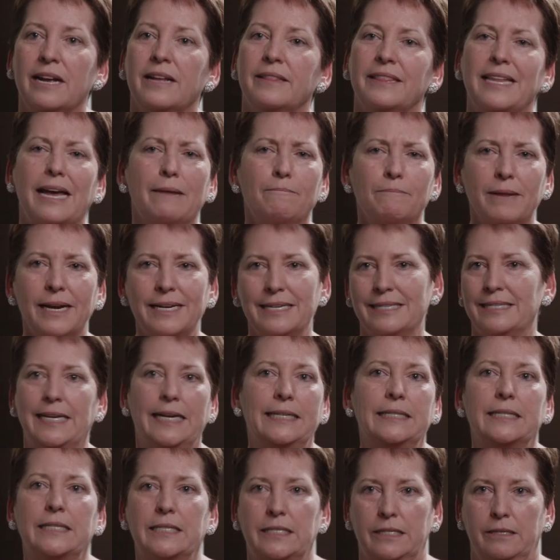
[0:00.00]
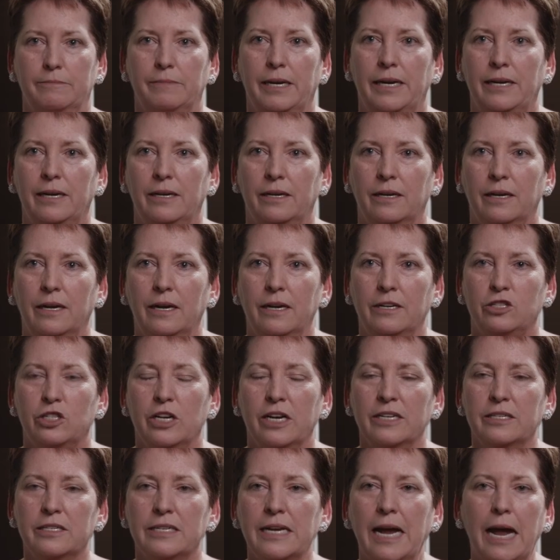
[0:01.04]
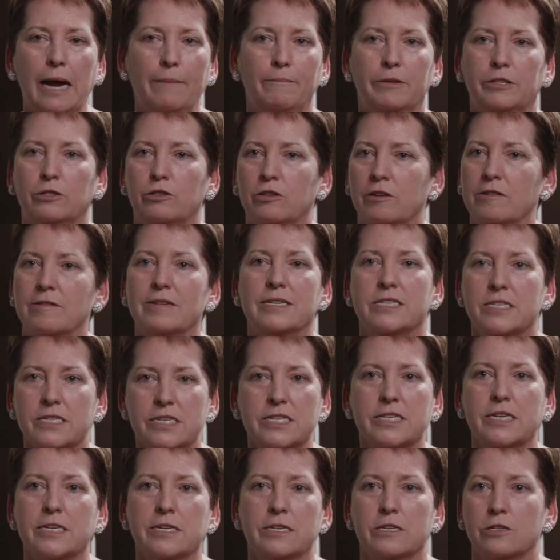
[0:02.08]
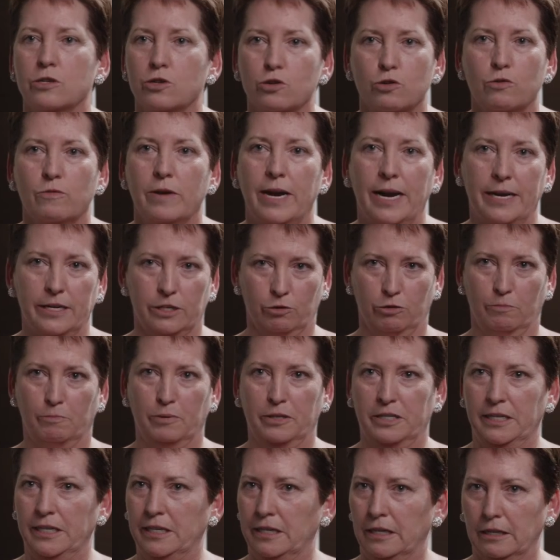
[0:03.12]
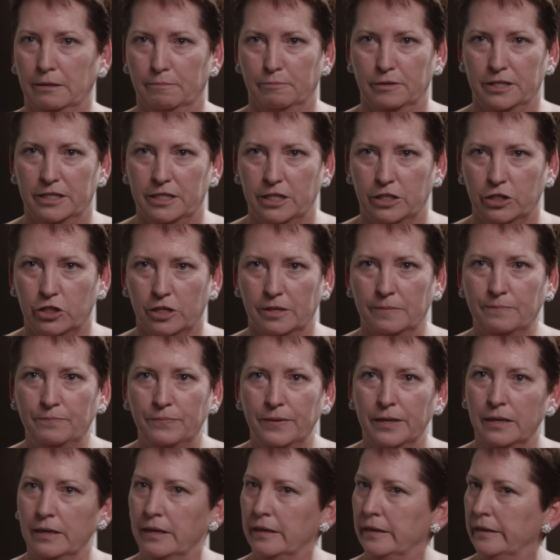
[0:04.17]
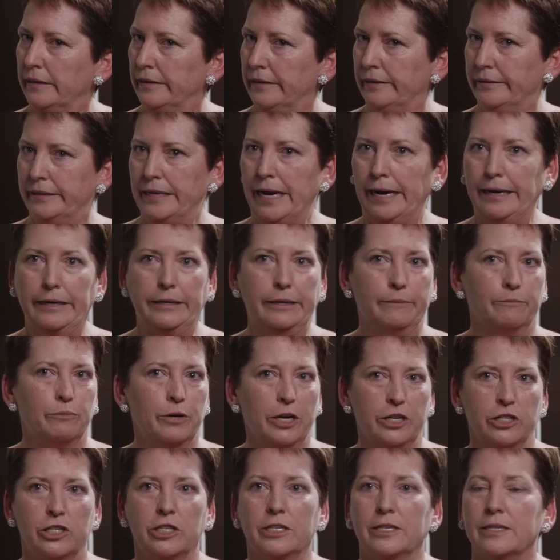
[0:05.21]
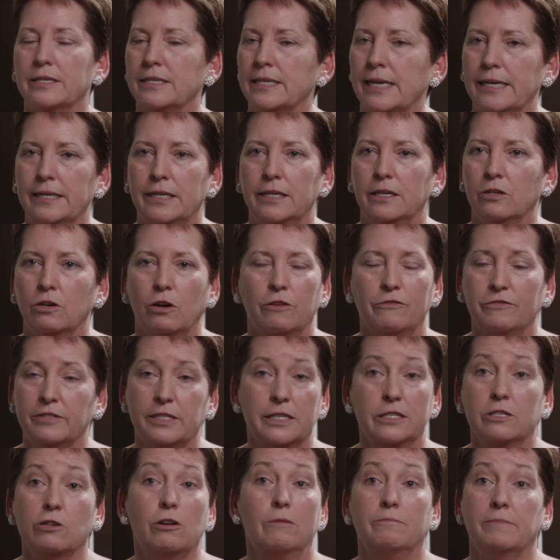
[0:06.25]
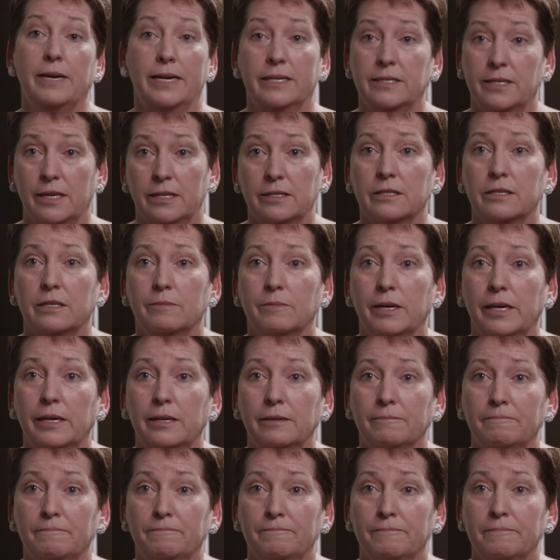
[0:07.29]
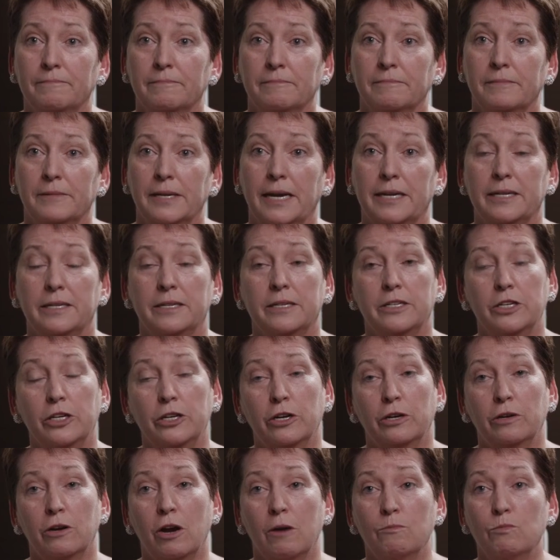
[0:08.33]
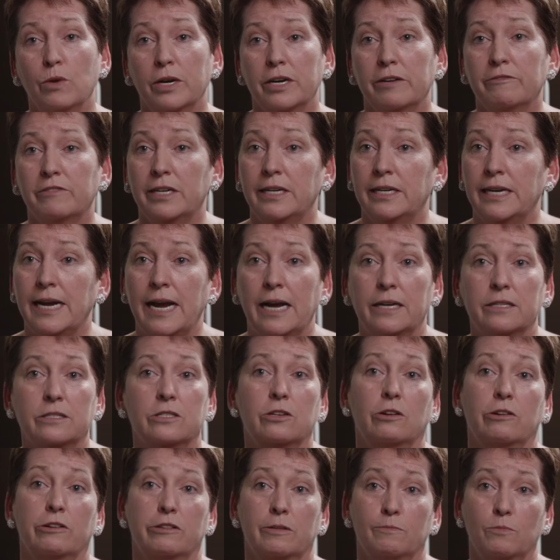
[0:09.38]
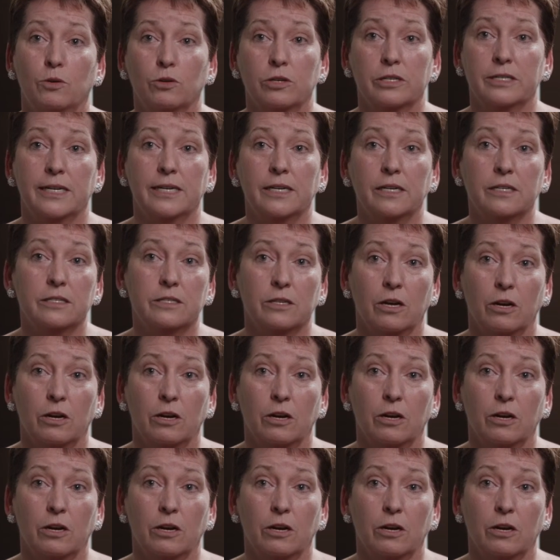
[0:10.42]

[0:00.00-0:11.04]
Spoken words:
That makes sense to me. Just arbitrarily sticking a jaw out to a particular position, taking an impression and sending it off does not make sense to me. And I'm one of the outside of the box thinkers.